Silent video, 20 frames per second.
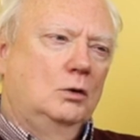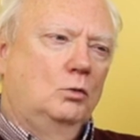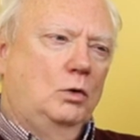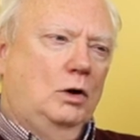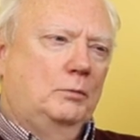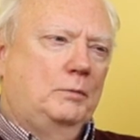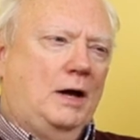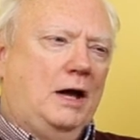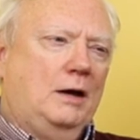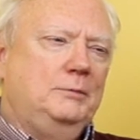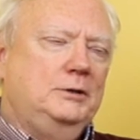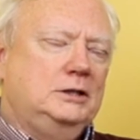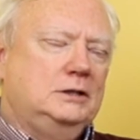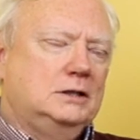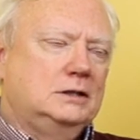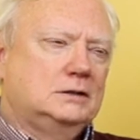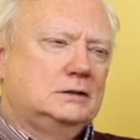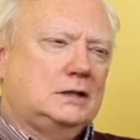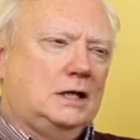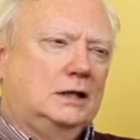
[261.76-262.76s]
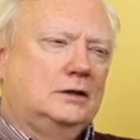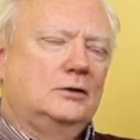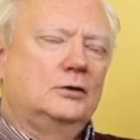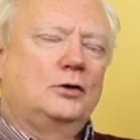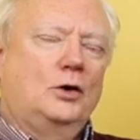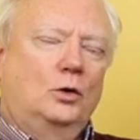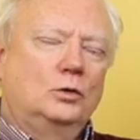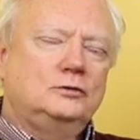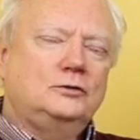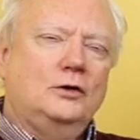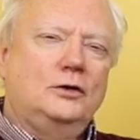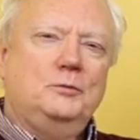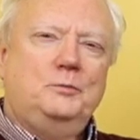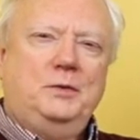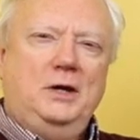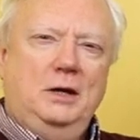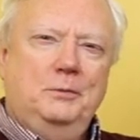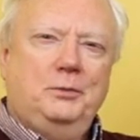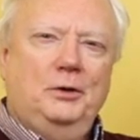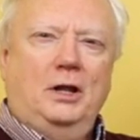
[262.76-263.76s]
Well, Bobby said, "Those are the
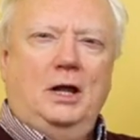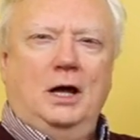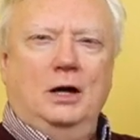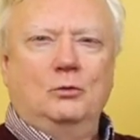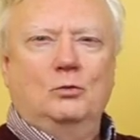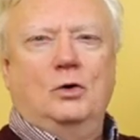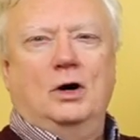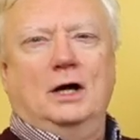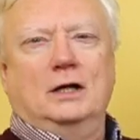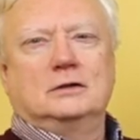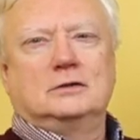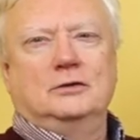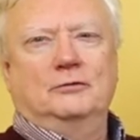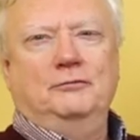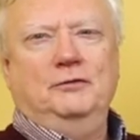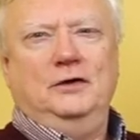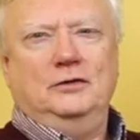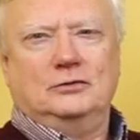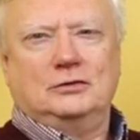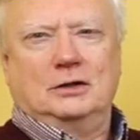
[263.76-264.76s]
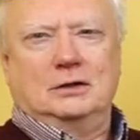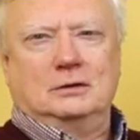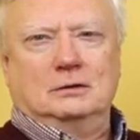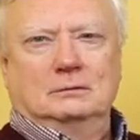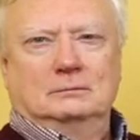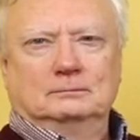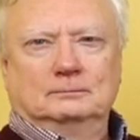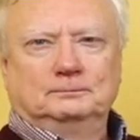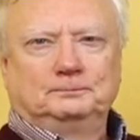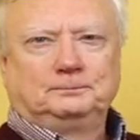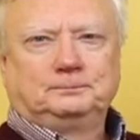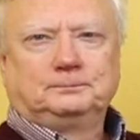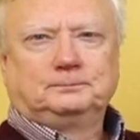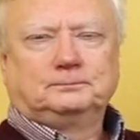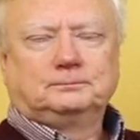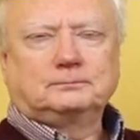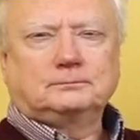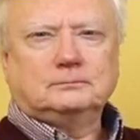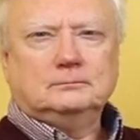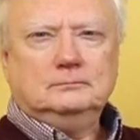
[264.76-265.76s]
people I want to visit."
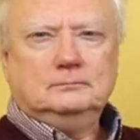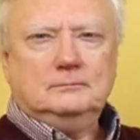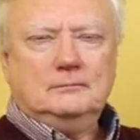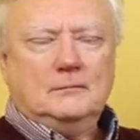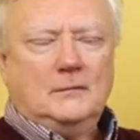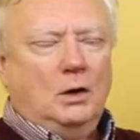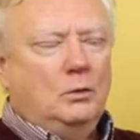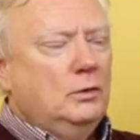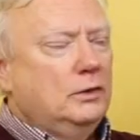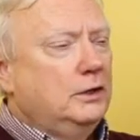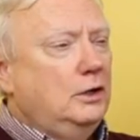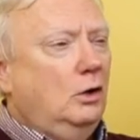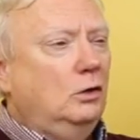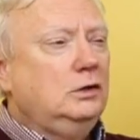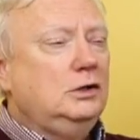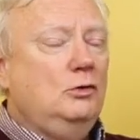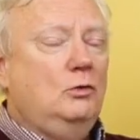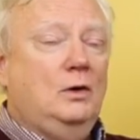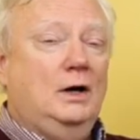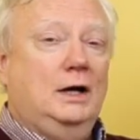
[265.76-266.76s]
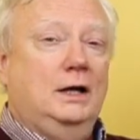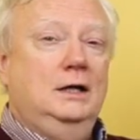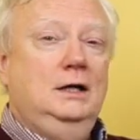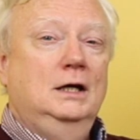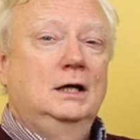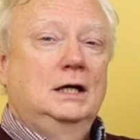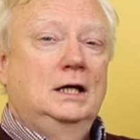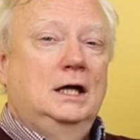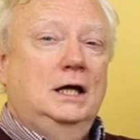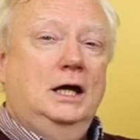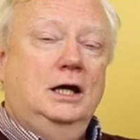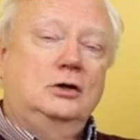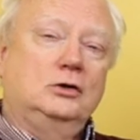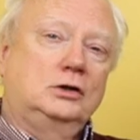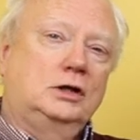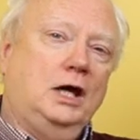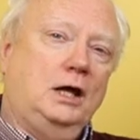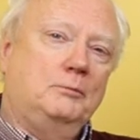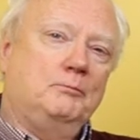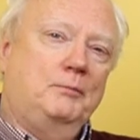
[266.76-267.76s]
The only way he
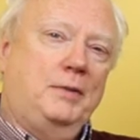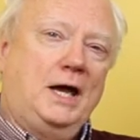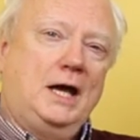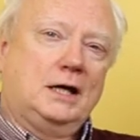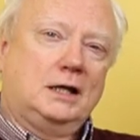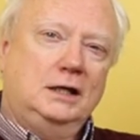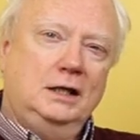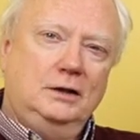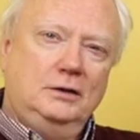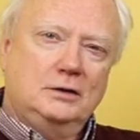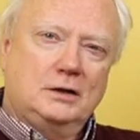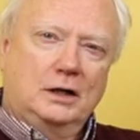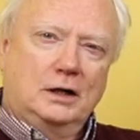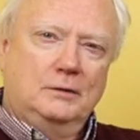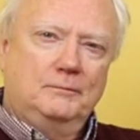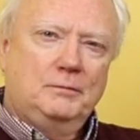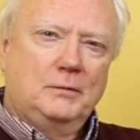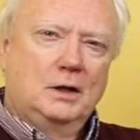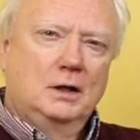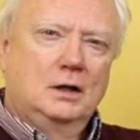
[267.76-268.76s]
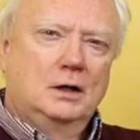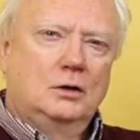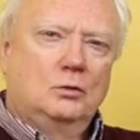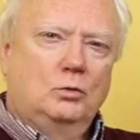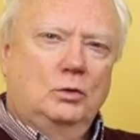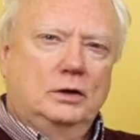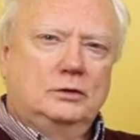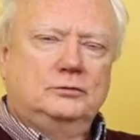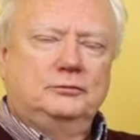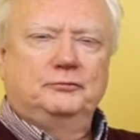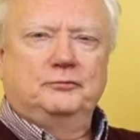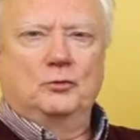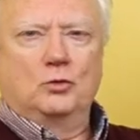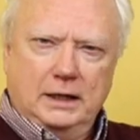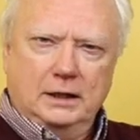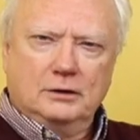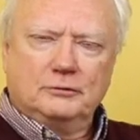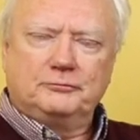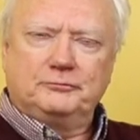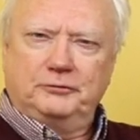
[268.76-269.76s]
could get back in there was
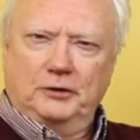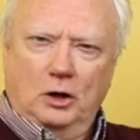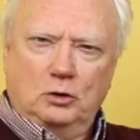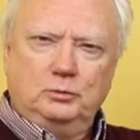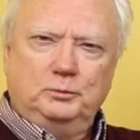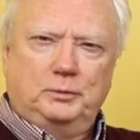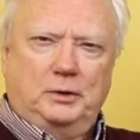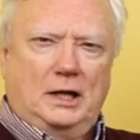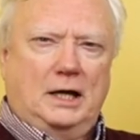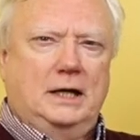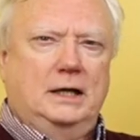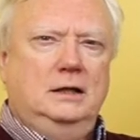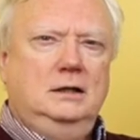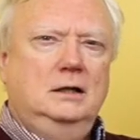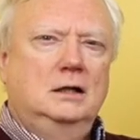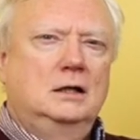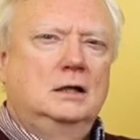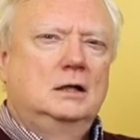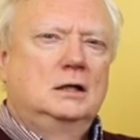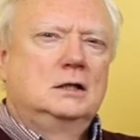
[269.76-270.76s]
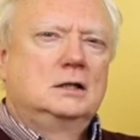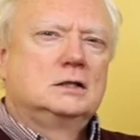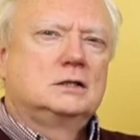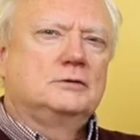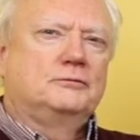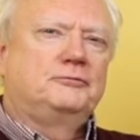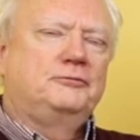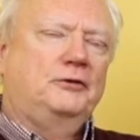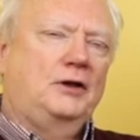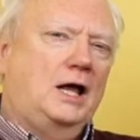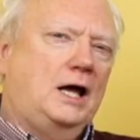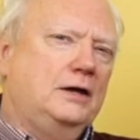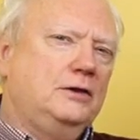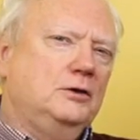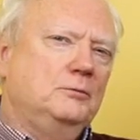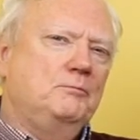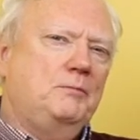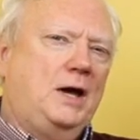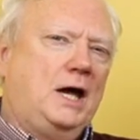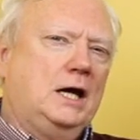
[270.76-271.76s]
a float plane to fly
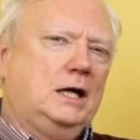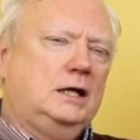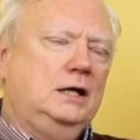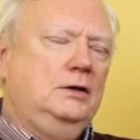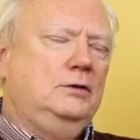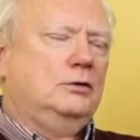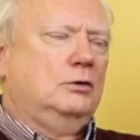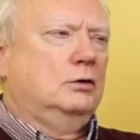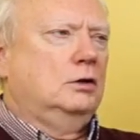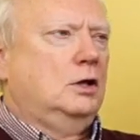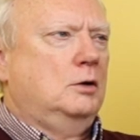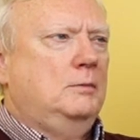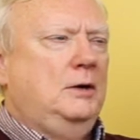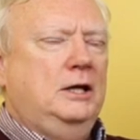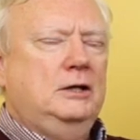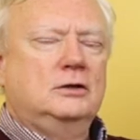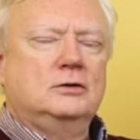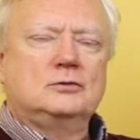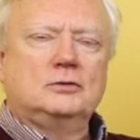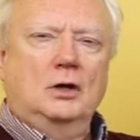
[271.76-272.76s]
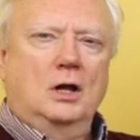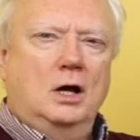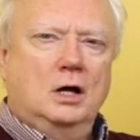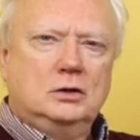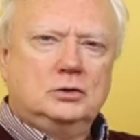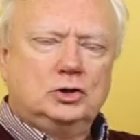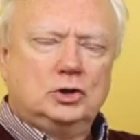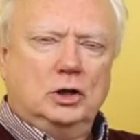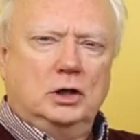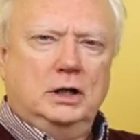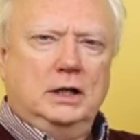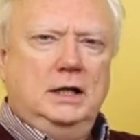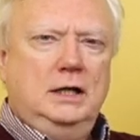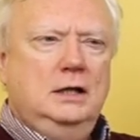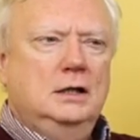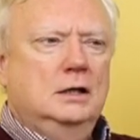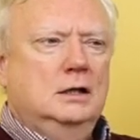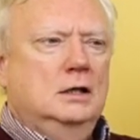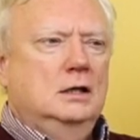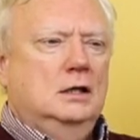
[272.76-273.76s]
them back in there. And they made this long
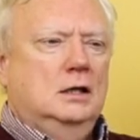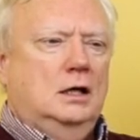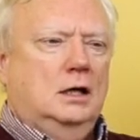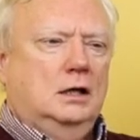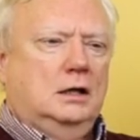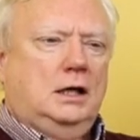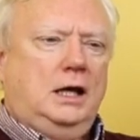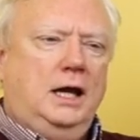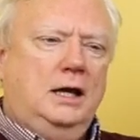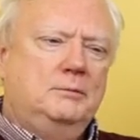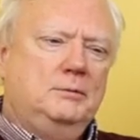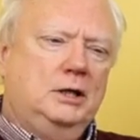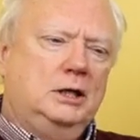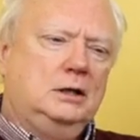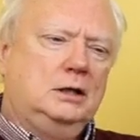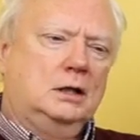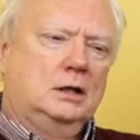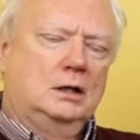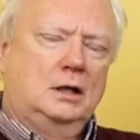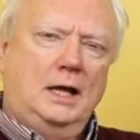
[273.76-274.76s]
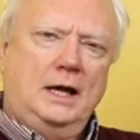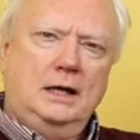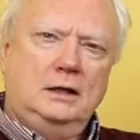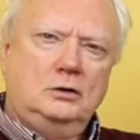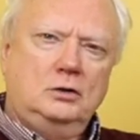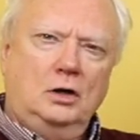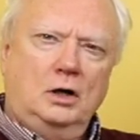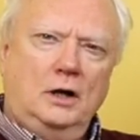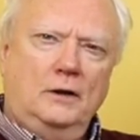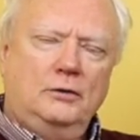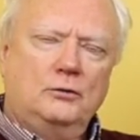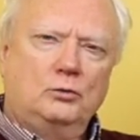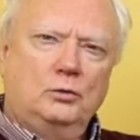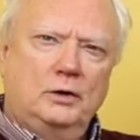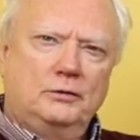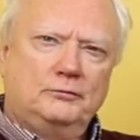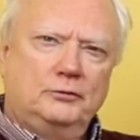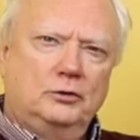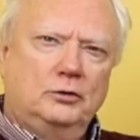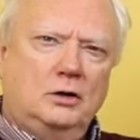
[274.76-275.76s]
journey, came in and landed on the
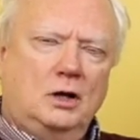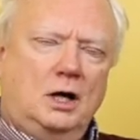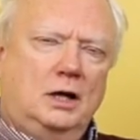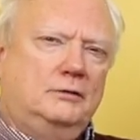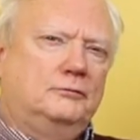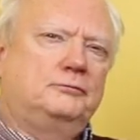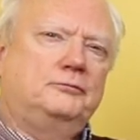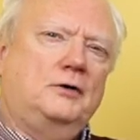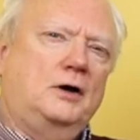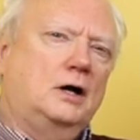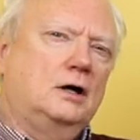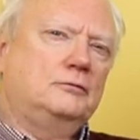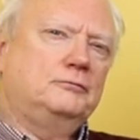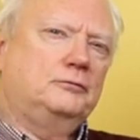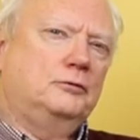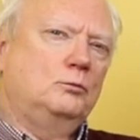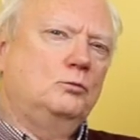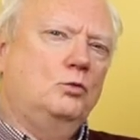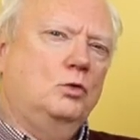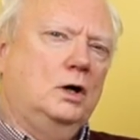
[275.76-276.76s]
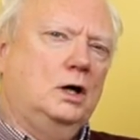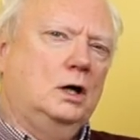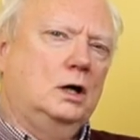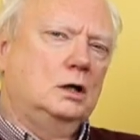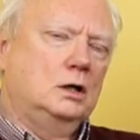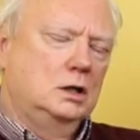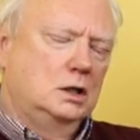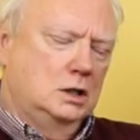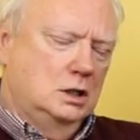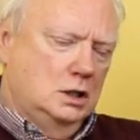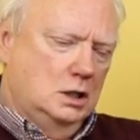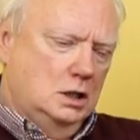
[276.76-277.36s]
river not far from where